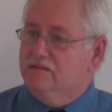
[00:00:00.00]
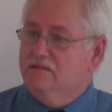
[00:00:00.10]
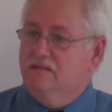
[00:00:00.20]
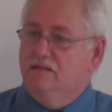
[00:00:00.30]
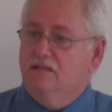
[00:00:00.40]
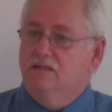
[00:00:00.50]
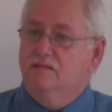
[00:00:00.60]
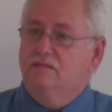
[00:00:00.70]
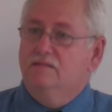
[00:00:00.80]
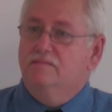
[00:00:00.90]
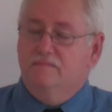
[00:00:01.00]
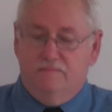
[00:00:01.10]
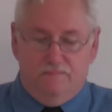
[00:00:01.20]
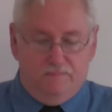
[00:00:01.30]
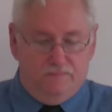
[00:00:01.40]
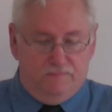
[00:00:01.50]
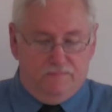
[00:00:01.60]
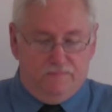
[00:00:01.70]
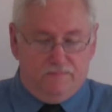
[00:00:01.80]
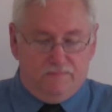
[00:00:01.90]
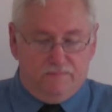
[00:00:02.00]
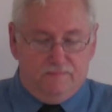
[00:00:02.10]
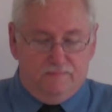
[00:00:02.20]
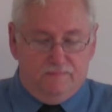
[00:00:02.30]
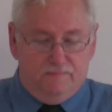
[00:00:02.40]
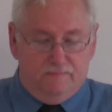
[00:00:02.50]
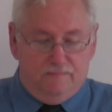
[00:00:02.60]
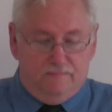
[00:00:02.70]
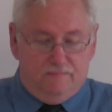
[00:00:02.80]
No one is speaking in this clip.